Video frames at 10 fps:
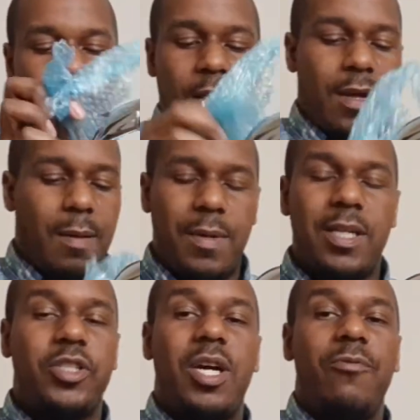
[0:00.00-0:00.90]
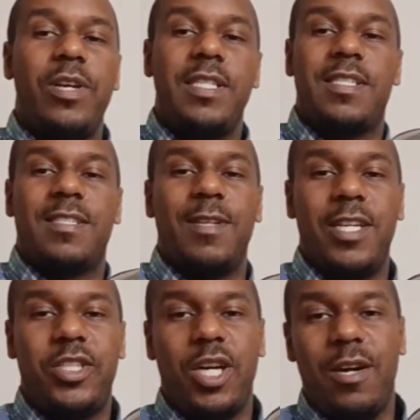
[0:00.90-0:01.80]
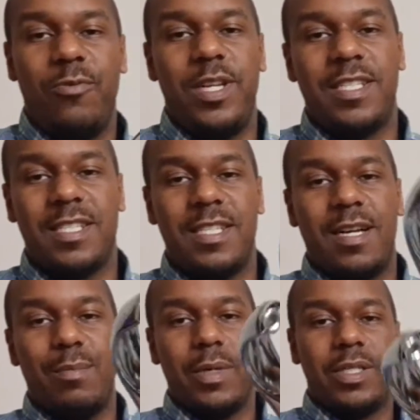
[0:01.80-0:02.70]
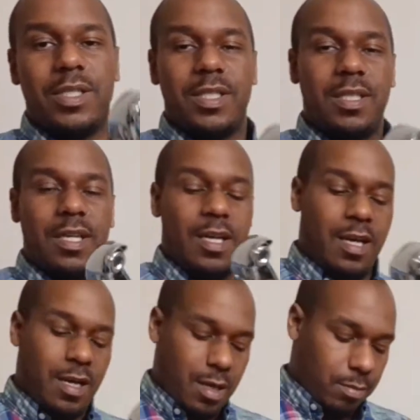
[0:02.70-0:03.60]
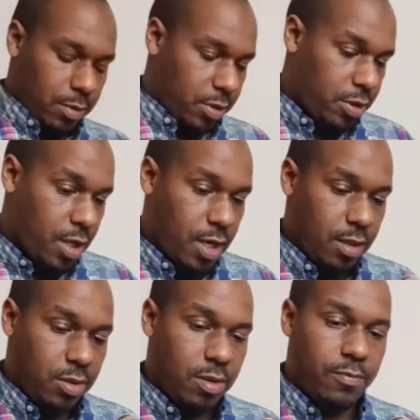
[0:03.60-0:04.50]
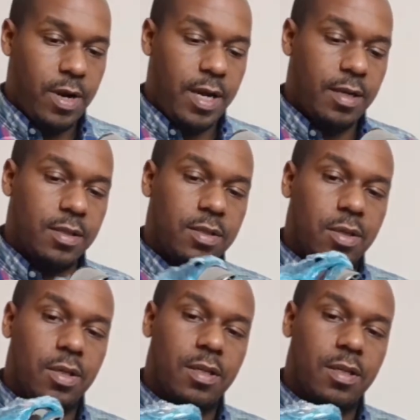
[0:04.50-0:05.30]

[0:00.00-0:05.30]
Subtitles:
I'm not trying to race. I'm not trying to race. It's not an emergency. I'm just trying to do it right. That's all.